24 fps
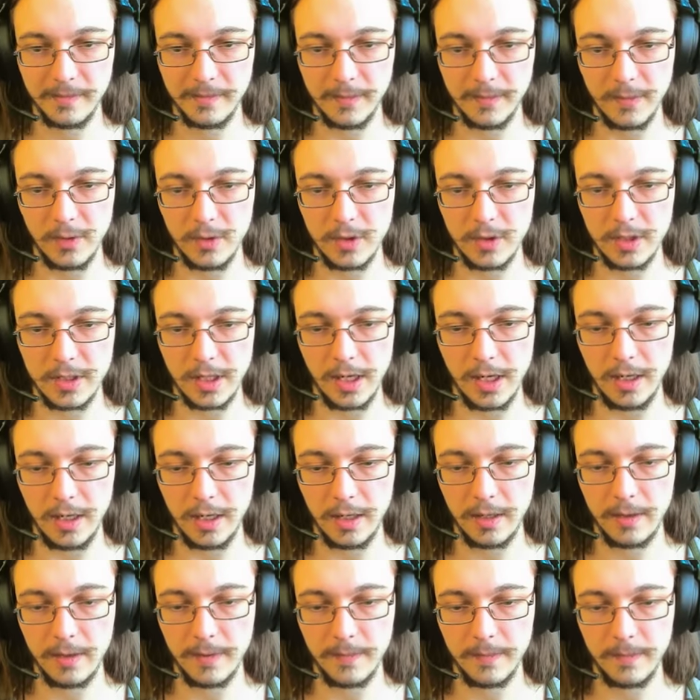You're just
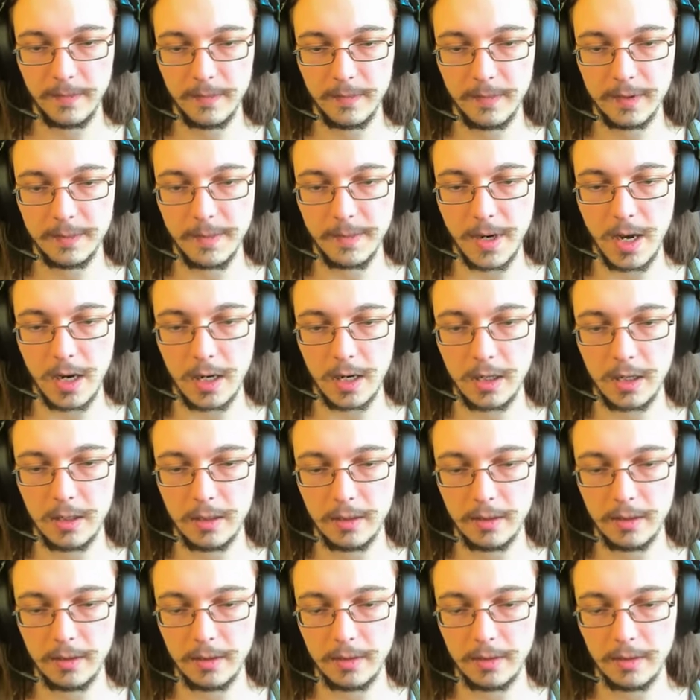eating. Smack!
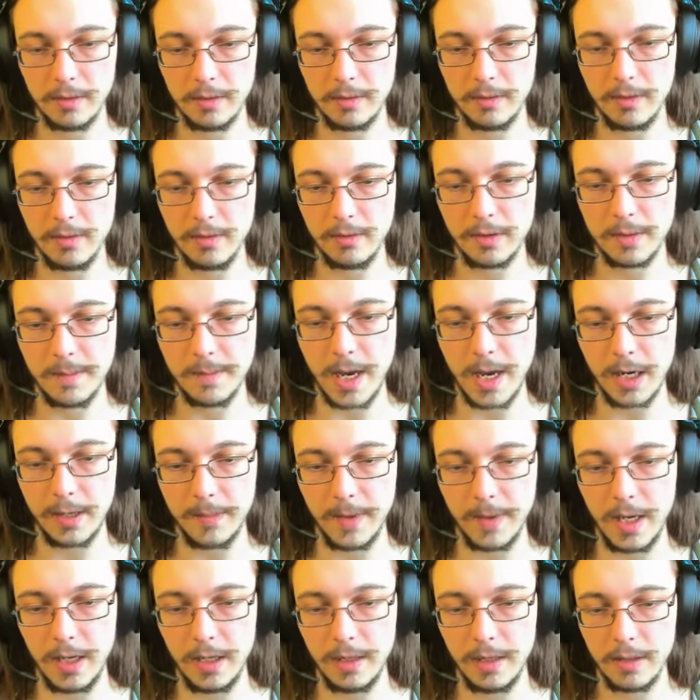Don't smack
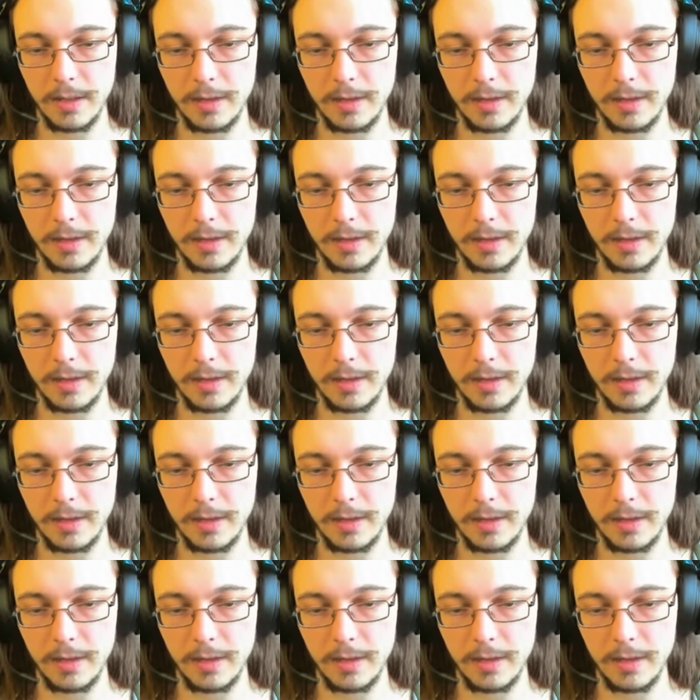me!